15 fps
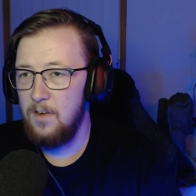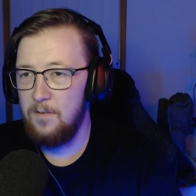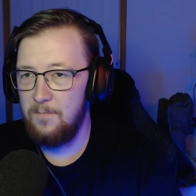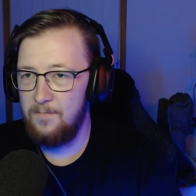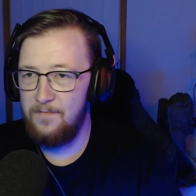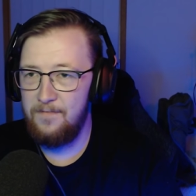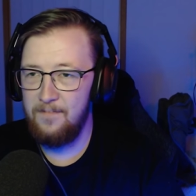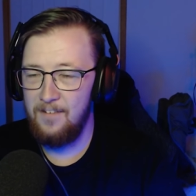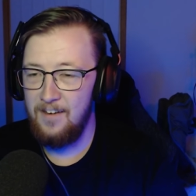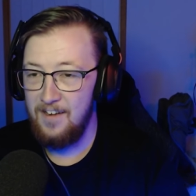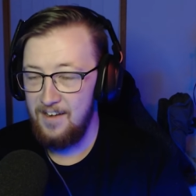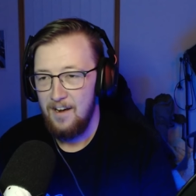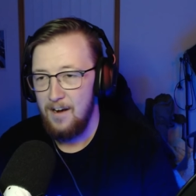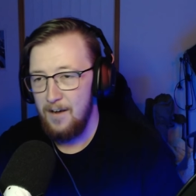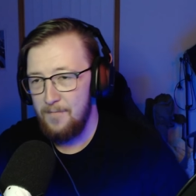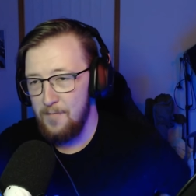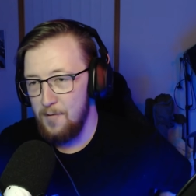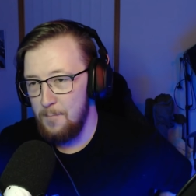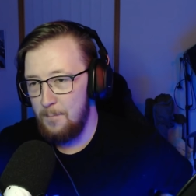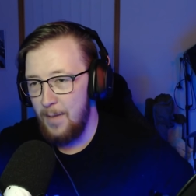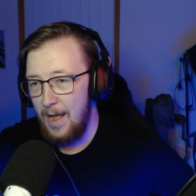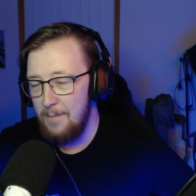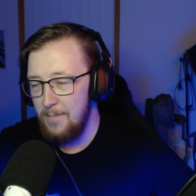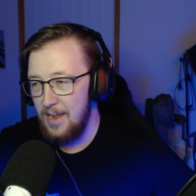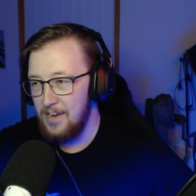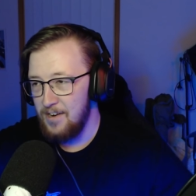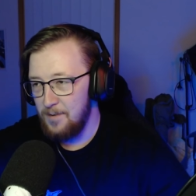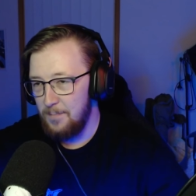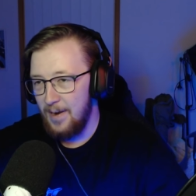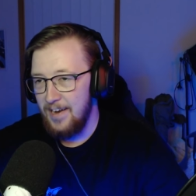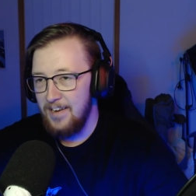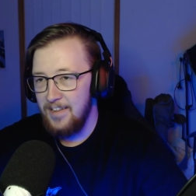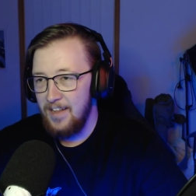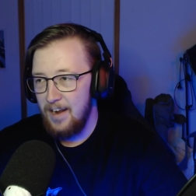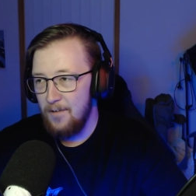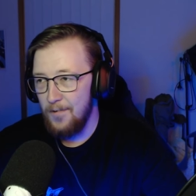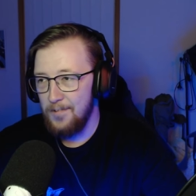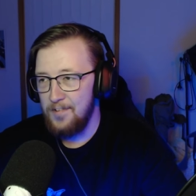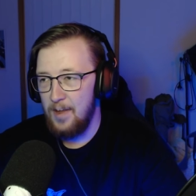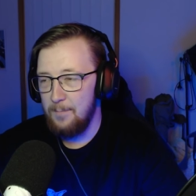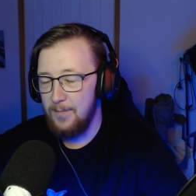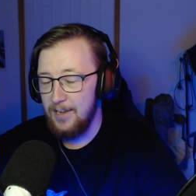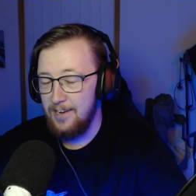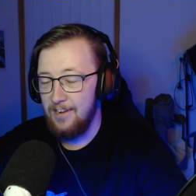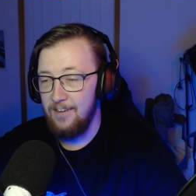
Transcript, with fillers: Oh, pff. I thought Batman had been in there or something.